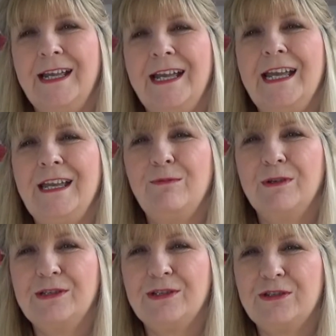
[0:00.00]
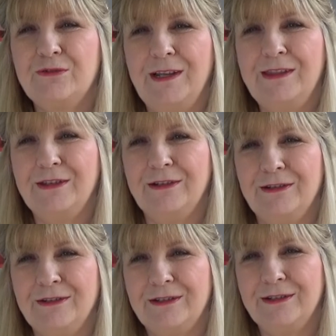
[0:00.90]
he was
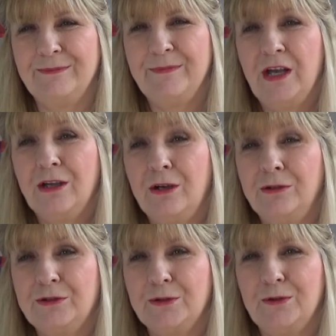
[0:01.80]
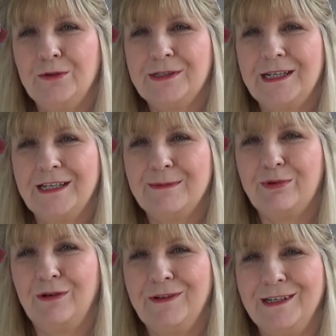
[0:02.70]
strengthened. God talks to his
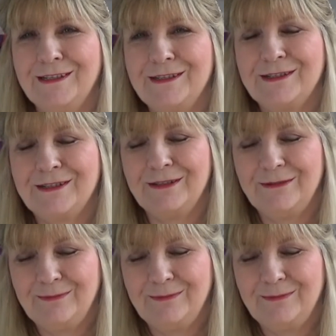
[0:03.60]
prophets.